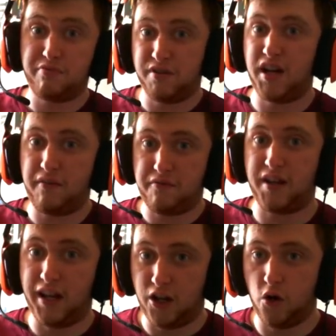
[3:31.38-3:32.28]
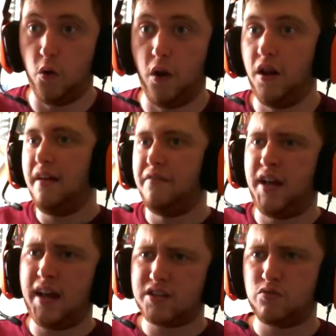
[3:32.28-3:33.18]
pretty freaking cool. The
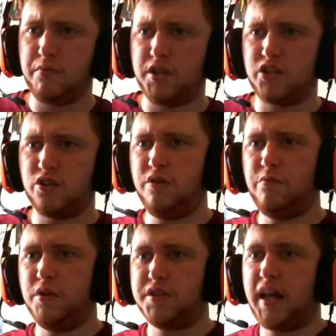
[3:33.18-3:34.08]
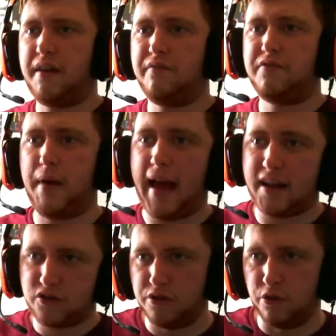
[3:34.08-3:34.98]
next one we saw was a game from
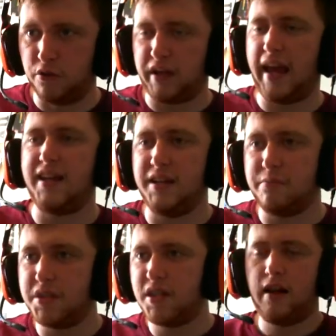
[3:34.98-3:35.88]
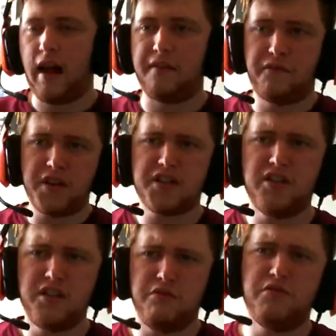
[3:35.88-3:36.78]
Astronaut Games, and this
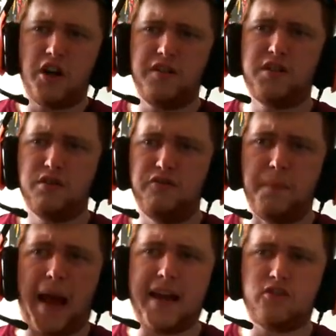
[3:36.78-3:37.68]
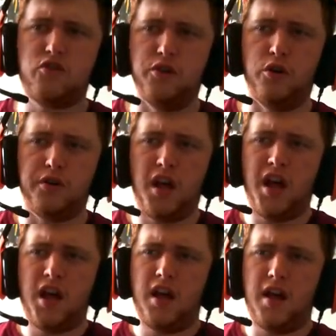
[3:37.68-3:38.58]
new title from Astronaut
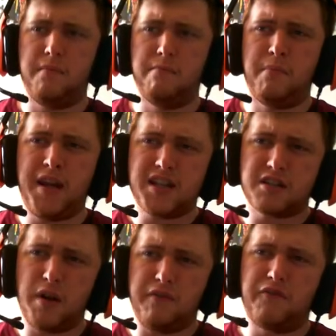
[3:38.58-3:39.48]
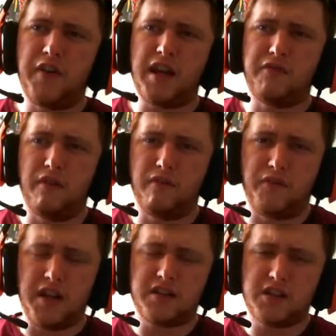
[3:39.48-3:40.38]
makes me think that
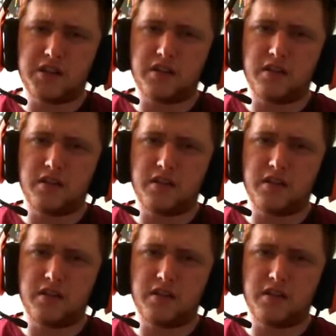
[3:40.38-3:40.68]
this